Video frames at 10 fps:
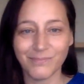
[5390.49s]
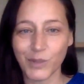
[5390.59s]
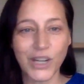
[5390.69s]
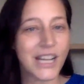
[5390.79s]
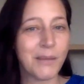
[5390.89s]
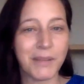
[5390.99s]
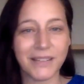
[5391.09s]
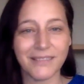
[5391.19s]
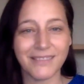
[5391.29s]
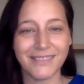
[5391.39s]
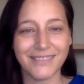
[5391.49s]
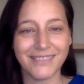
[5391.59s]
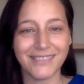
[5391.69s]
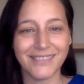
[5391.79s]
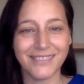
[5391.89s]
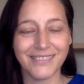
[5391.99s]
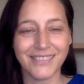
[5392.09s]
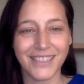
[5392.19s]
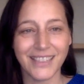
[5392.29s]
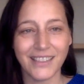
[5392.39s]
We're coming.
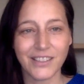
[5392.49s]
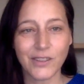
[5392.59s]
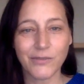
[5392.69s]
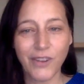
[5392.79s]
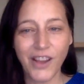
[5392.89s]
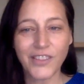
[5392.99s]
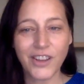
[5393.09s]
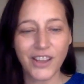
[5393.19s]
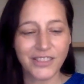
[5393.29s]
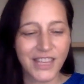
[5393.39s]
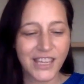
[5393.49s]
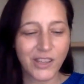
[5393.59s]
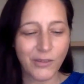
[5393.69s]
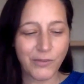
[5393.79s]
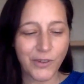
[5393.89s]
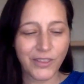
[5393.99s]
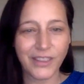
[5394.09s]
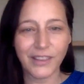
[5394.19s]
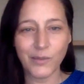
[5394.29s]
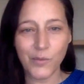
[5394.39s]
So, Father God, thank you for
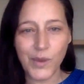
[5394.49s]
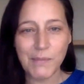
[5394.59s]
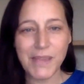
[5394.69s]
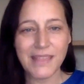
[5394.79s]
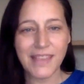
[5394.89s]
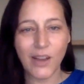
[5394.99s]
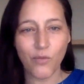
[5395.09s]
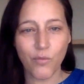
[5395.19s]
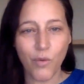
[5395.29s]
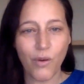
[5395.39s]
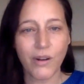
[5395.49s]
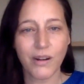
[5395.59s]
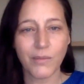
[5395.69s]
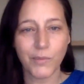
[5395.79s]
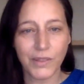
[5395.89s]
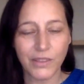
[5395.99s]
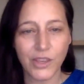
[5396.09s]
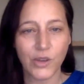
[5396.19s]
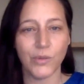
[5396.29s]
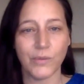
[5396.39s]
these women that roar with
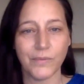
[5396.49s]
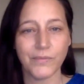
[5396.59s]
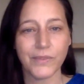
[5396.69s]
you.